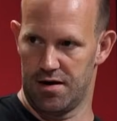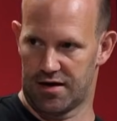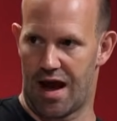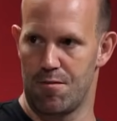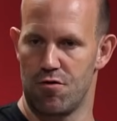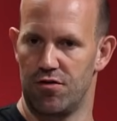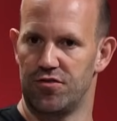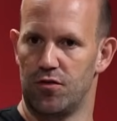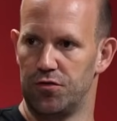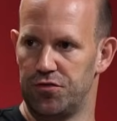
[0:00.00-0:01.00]

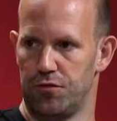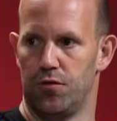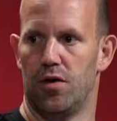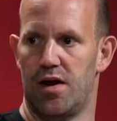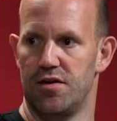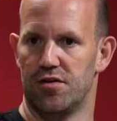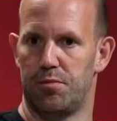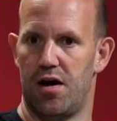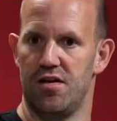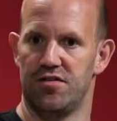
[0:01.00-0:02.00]
cameras or 2 4-lane
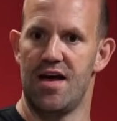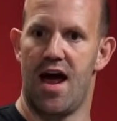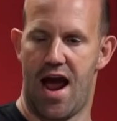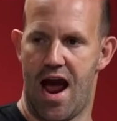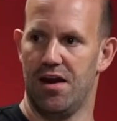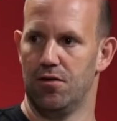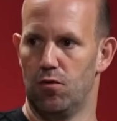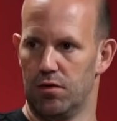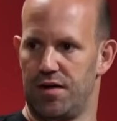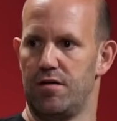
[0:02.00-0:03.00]
displays, and
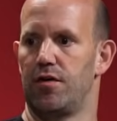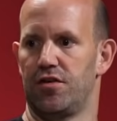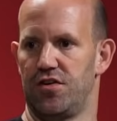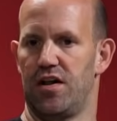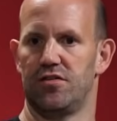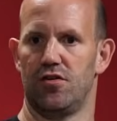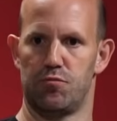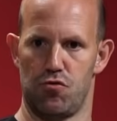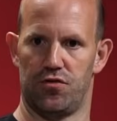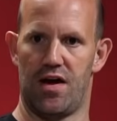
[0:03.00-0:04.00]
all of that functionality is
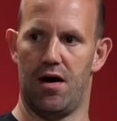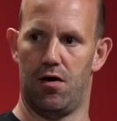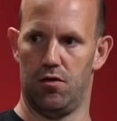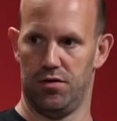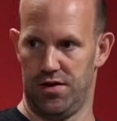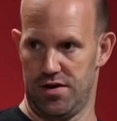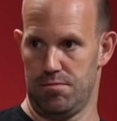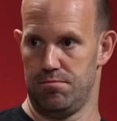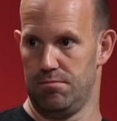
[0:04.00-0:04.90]
brought out on the